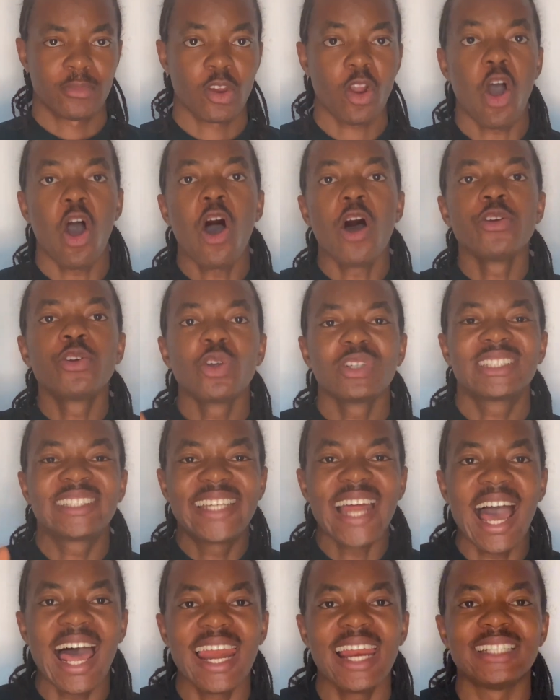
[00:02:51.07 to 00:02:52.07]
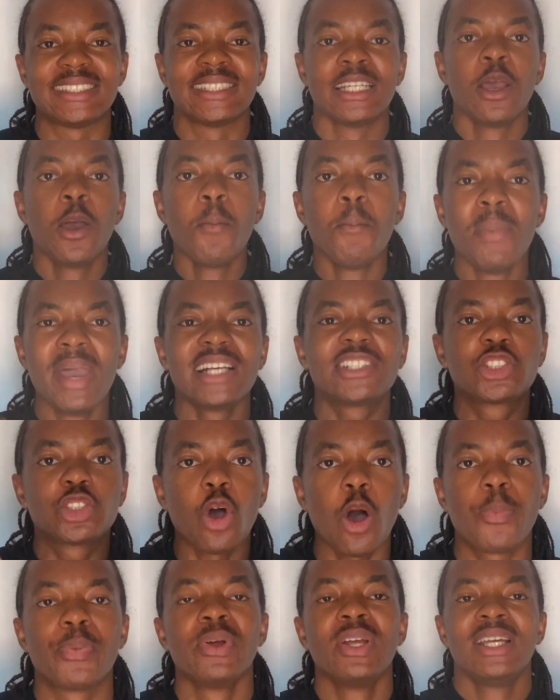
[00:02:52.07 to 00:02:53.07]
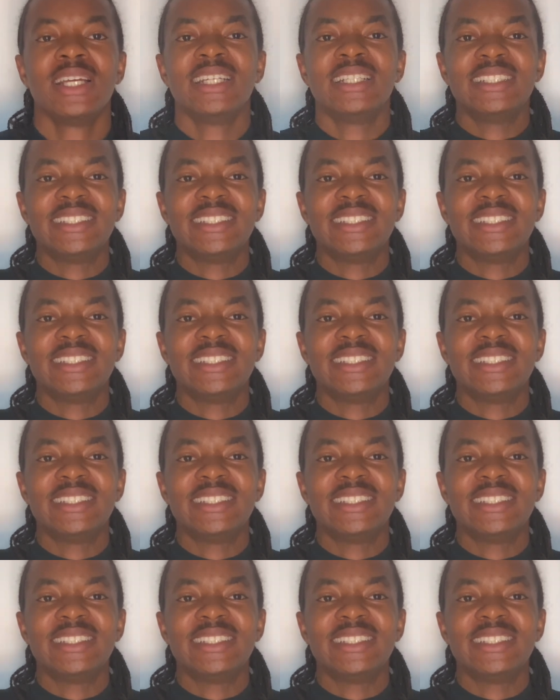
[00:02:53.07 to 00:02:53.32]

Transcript: All those dialects makes up